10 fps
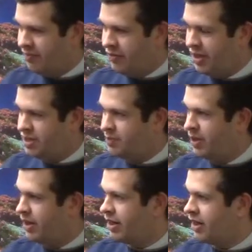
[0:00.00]
His
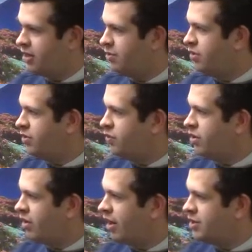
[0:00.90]
Spirit can commune
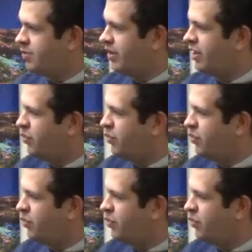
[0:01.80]
with our spirit,